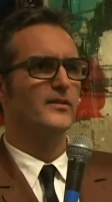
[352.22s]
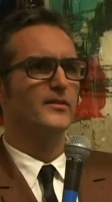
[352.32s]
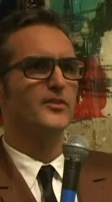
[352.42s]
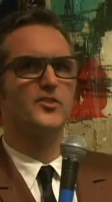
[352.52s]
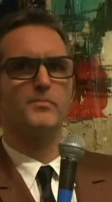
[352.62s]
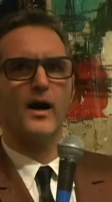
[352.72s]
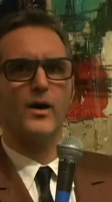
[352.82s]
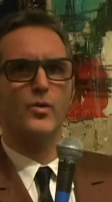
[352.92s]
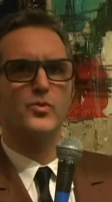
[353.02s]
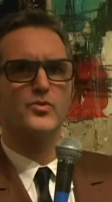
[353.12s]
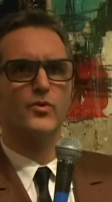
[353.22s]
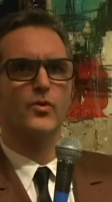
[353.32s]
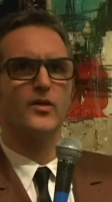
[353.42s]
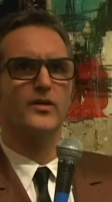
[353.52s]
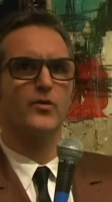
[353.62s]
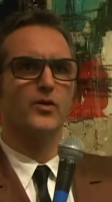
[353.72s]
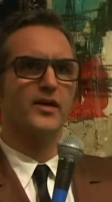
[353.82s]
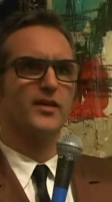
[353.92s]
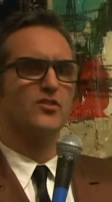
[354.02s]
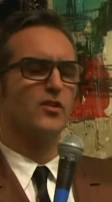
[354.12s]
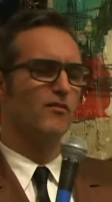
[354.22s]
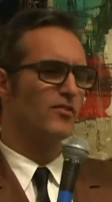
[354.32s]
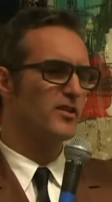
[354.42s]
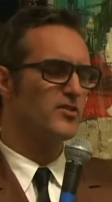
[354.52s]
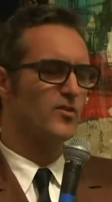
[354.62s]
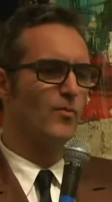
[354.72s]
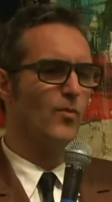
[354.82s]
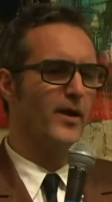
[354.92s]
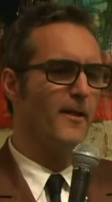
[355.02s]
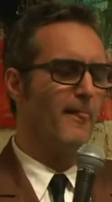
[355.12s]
spouse or an ex-lover in some way,